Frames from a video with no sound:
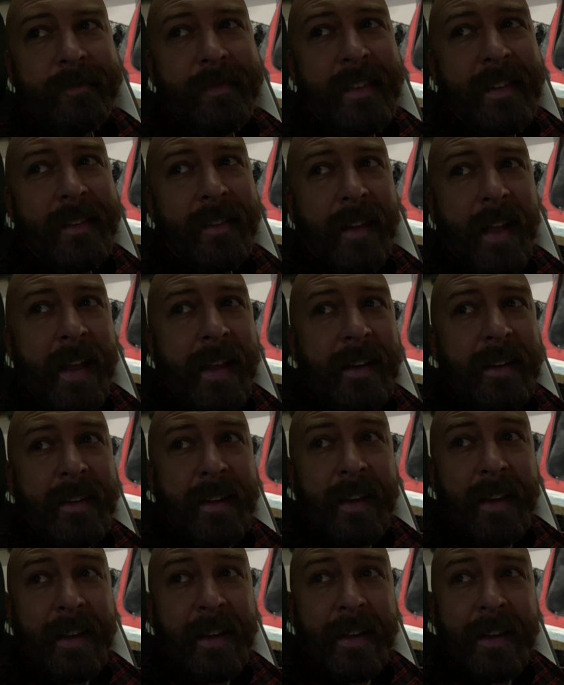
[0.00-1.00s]

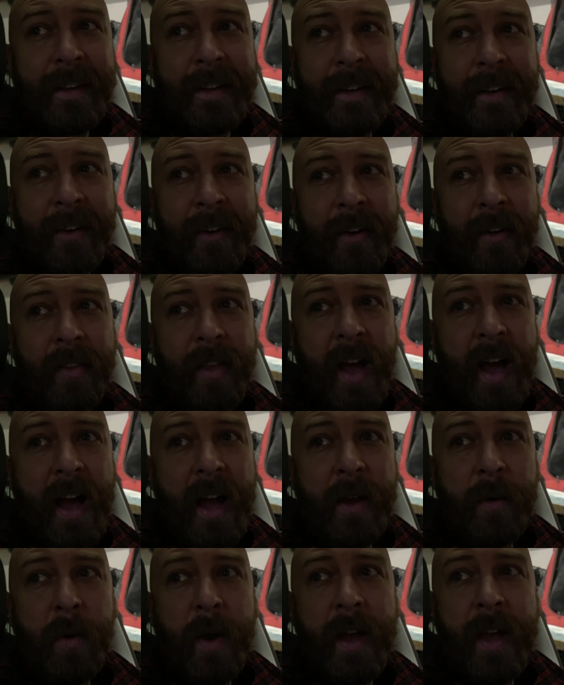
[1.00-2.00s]
19 on the
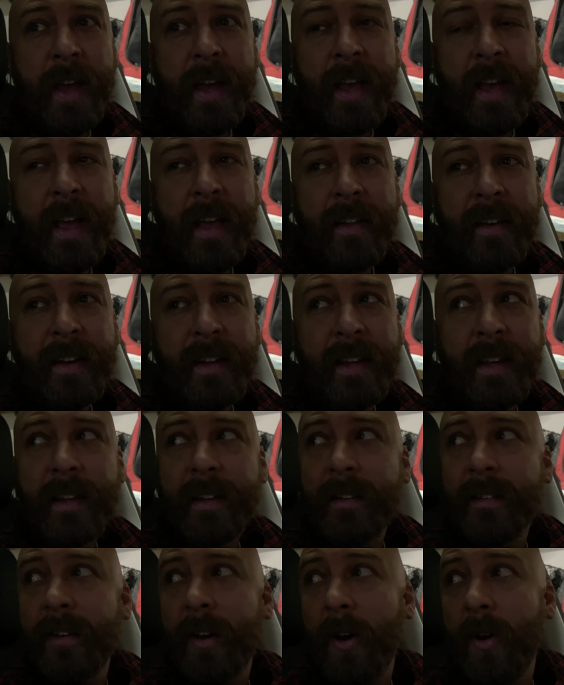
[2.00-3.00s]
highway, and he
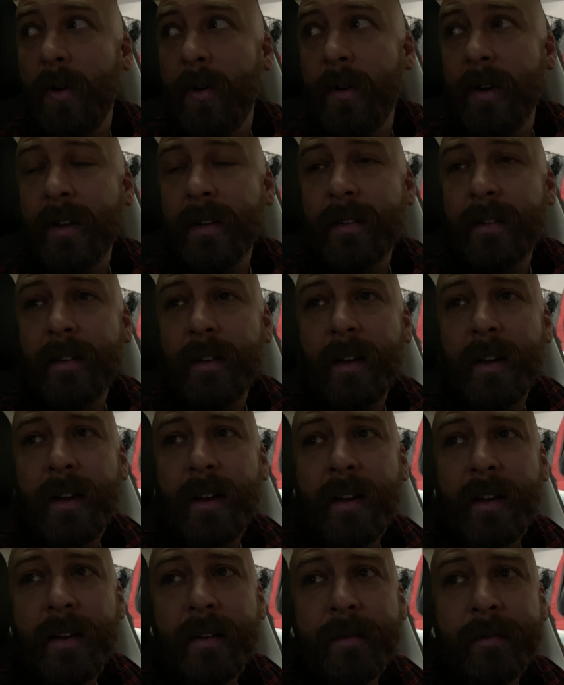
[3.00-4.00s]
towed
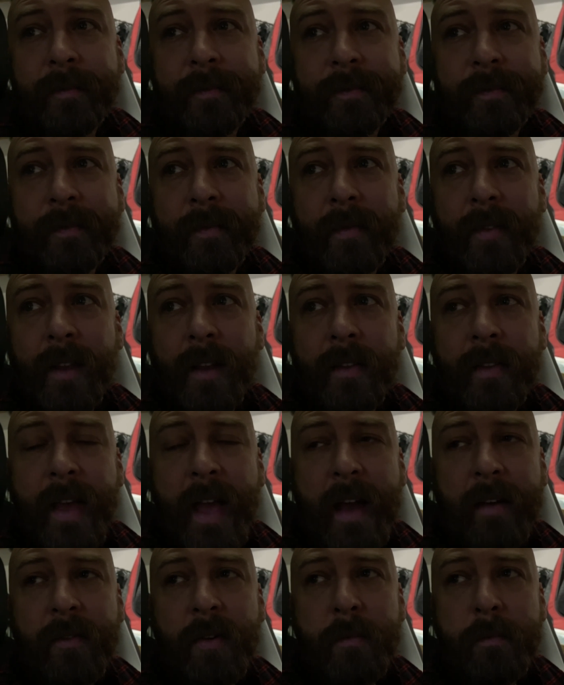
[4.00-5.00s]
they
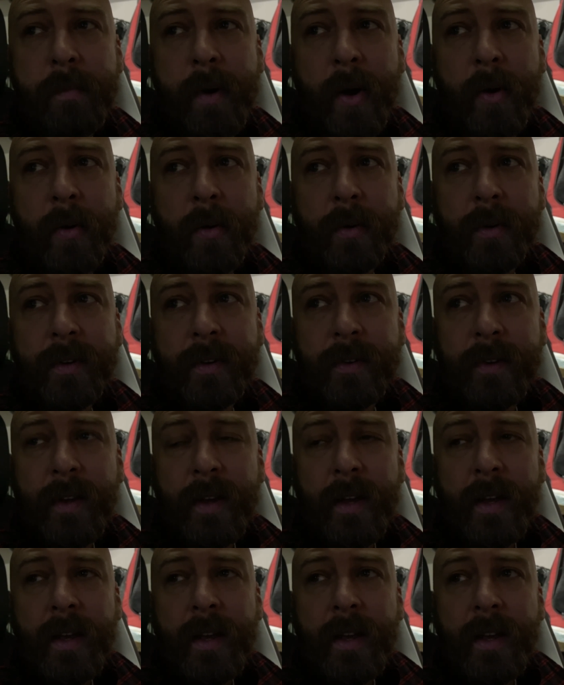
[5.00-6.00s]
have a boat,
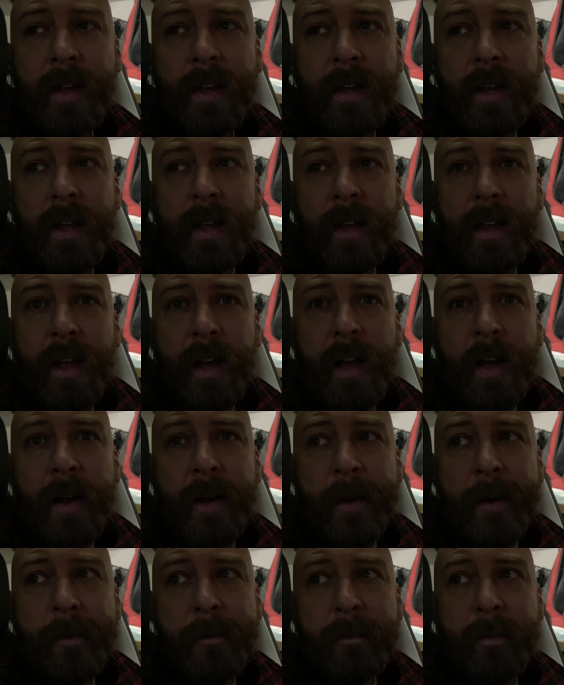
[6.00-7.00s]

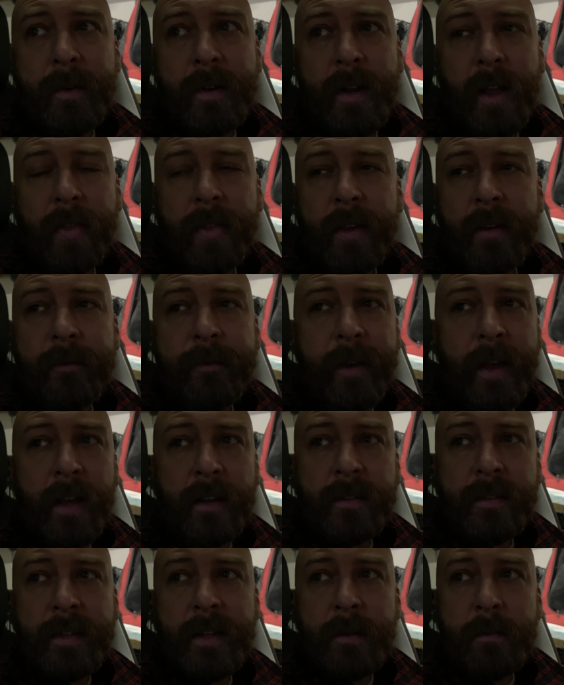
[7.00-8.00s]
nothing
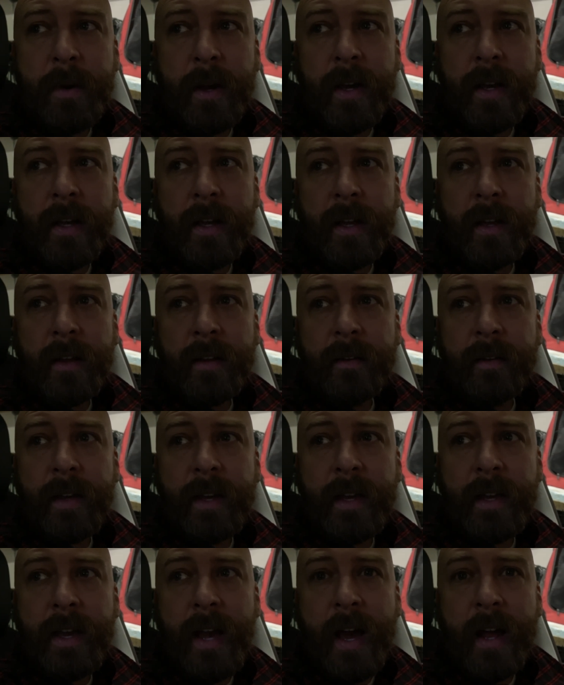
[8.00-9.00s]
fancy, but
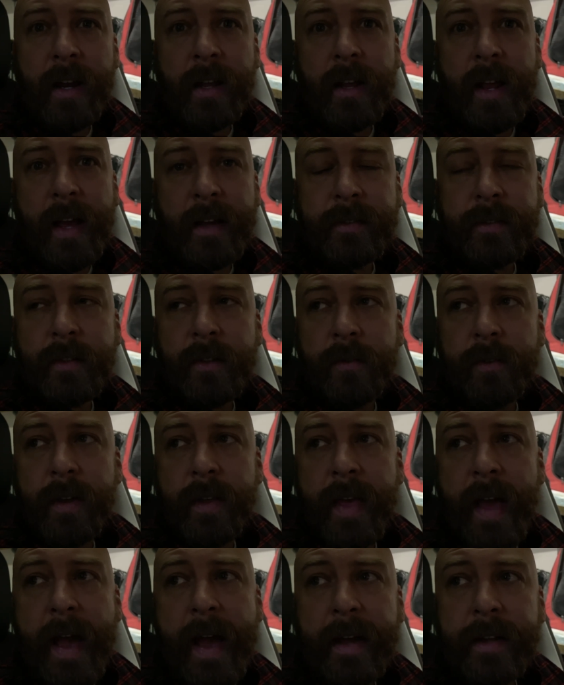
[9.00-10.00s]
he got an
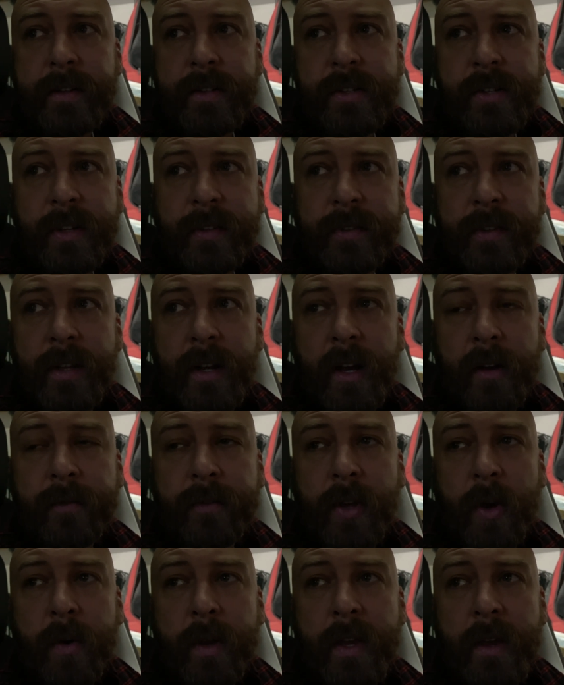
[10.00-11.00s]
SUV that had just enough
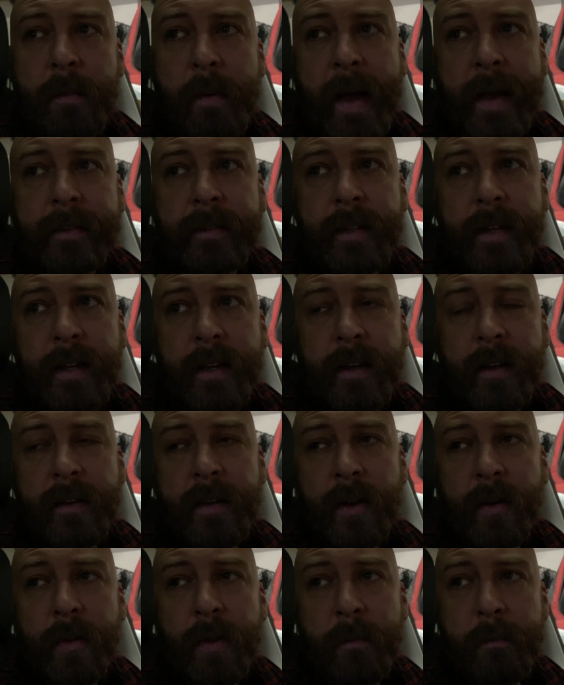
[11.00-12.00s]
towing capacity to
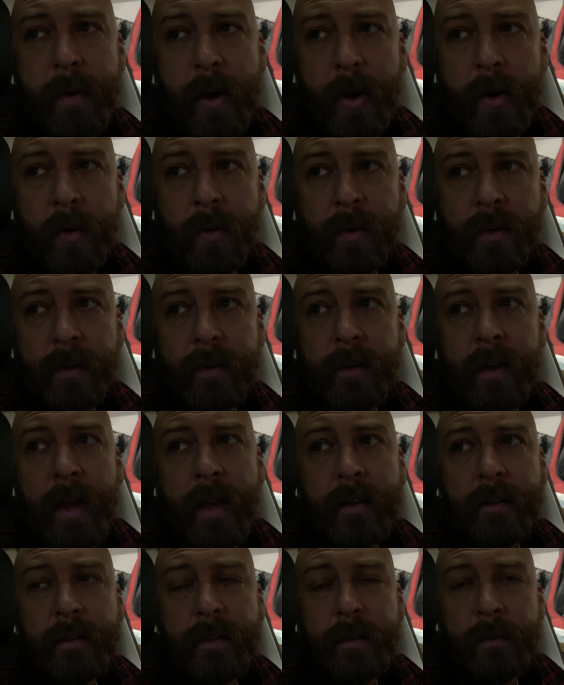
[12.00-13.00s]
tow the boat
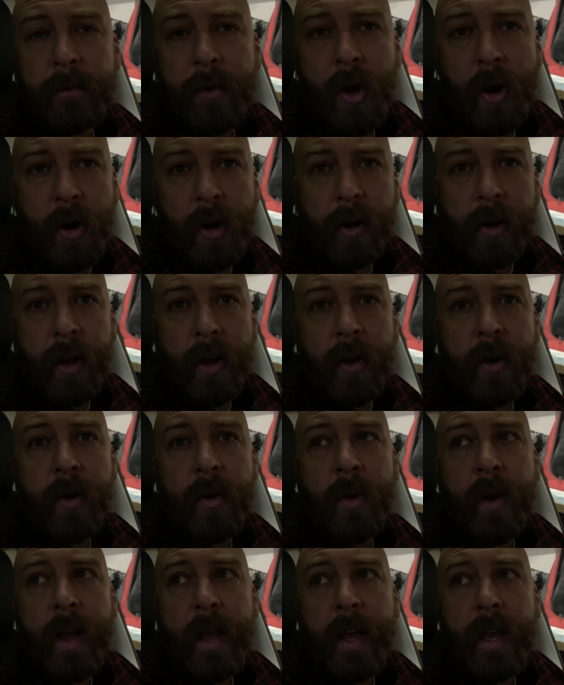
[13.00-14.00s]
and some
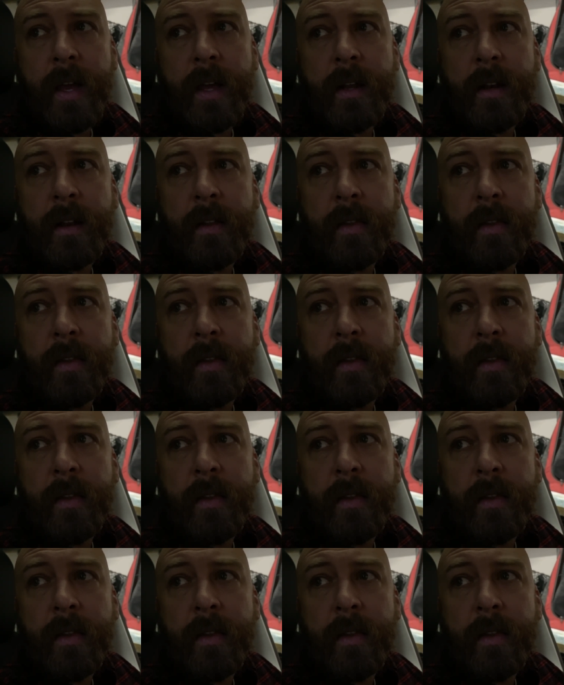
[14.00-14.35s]
cargo and